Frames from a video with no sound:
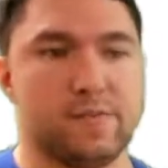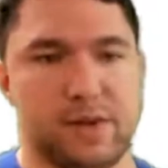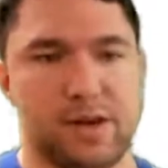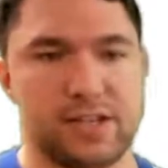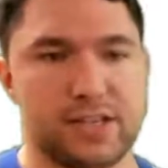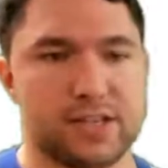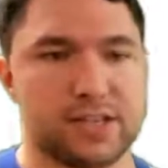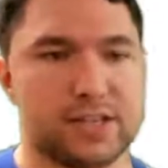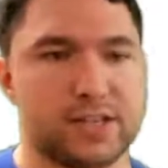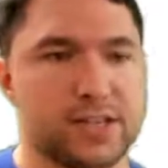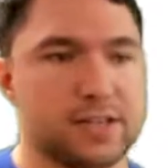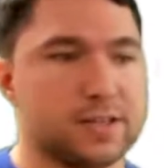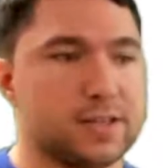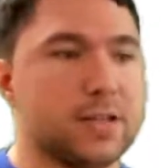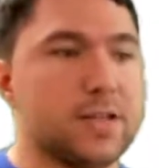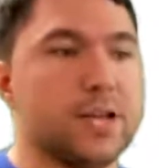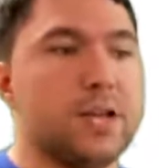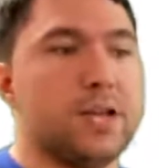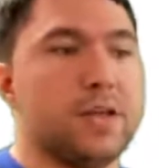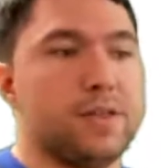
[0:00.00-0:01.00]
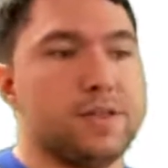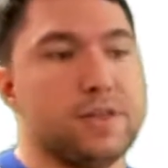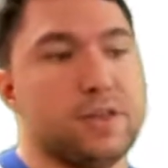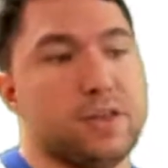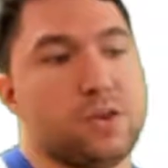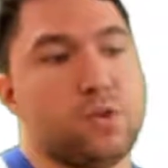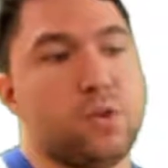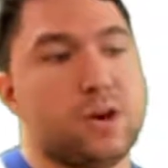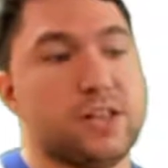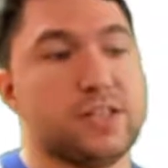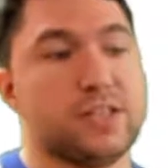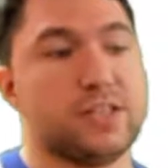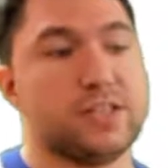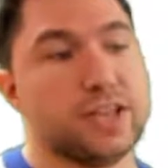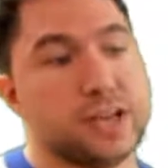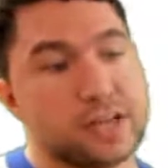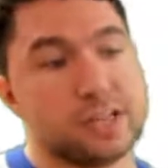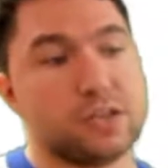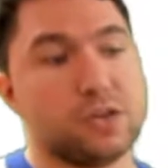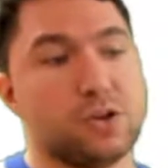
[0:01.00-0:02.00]
as I said, this one is
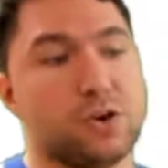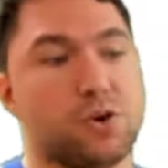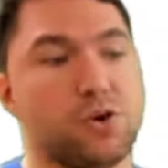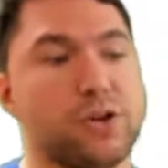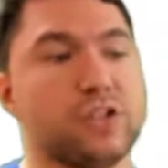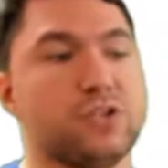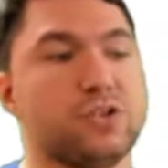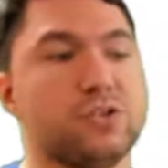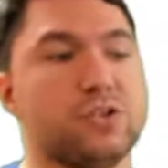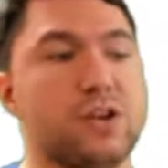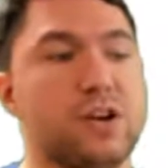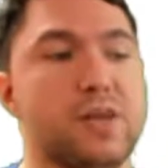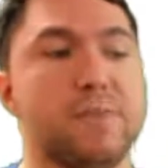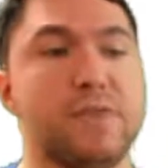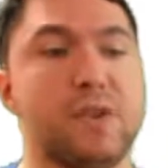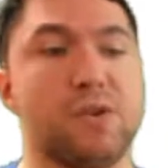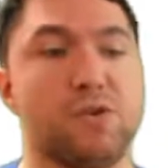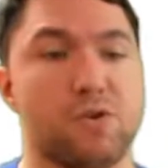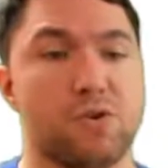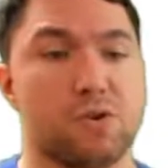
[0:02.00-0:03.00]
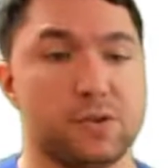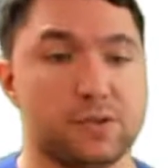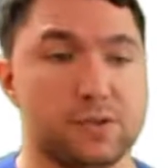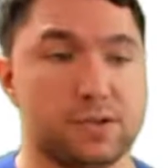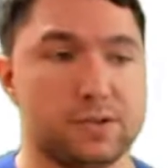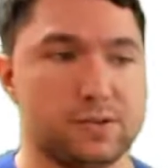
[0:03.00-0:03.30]
just horizontally mirrored.